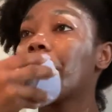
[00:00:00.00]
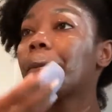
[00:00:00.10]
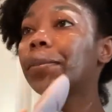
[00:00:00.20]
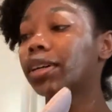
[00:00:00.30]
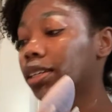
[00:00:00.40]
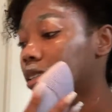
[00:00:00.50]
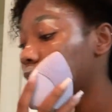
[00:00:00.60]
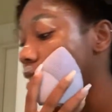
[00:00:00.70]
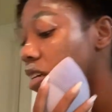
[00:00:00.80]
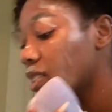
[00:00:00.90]
But the
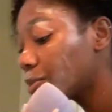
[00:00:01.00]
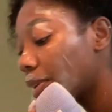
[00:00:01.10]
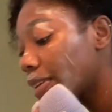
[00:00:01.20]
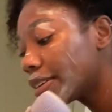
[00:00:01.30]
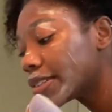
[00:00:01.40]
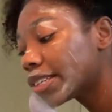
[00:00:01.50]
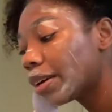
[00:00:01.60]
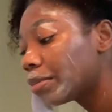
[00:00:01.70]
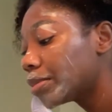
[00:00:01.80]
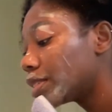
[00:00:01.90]
next product I
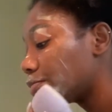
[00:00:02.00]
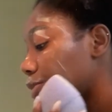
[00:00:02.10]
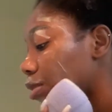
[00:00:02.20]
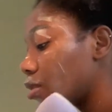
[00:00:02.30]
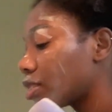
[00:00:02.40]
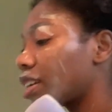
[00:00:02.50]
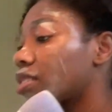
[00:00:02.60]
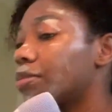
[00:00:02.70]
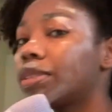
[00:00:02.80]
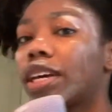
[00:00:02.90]
will just be doing is I'll
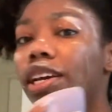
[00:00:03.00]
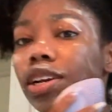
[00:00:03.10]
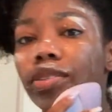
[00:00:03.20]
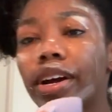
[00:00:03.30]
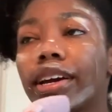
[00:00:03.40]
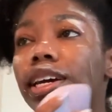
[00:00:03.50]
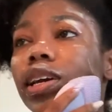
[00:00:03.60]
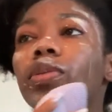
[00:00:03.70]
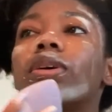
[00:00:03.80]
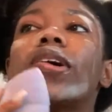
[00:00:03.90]
just be taking a rag,
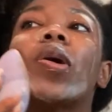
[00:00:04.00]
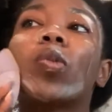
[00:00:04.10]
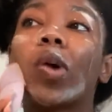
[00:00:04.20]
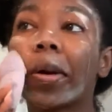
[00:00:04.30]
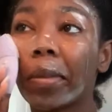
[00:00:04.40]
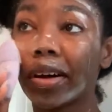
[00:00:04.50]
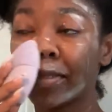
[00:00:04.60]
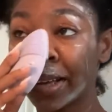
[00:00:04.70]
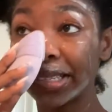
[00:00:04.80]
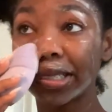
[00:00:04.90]
and when I'll wipe my
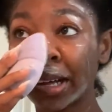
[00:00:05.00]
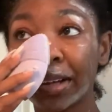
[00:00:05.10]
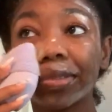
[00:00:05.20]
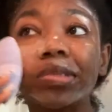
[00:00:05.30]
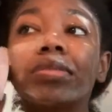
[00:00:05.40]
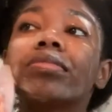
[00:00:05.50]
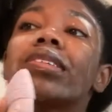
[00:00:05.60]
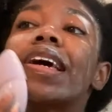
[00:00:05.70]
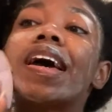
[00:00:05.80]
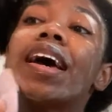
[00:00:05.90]
face off,
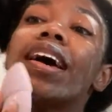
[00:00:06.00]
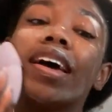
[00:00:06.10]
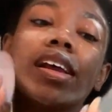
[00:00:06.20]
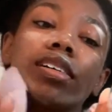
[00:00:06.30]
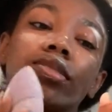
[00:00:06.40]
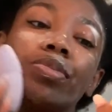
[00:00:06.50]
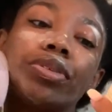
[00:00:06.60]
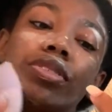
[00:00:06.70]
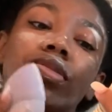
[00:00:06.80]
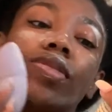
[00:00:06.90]
and I'll just be
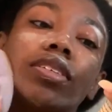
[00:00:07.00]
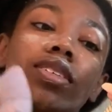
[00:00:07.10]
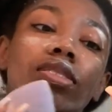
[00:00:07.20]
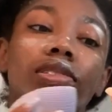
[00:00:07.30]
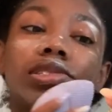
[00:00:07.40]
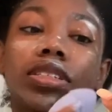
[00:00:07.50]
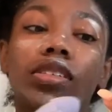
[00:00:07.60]
using this.